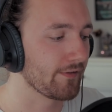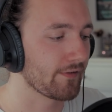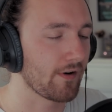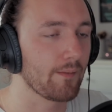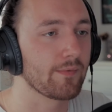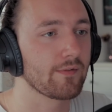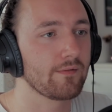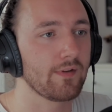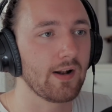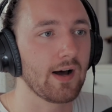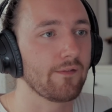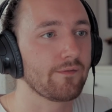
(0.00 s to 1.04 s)
Scrubs.
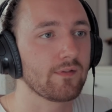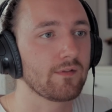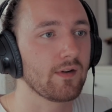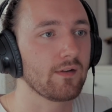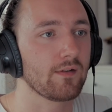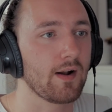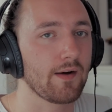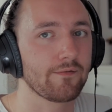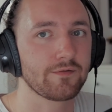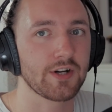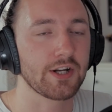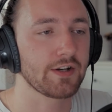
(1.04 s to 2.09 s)
Didn't
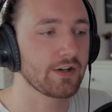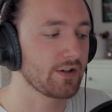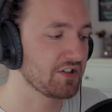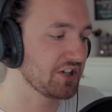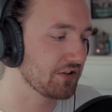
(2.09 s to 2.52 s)
have JD and Turk, did it?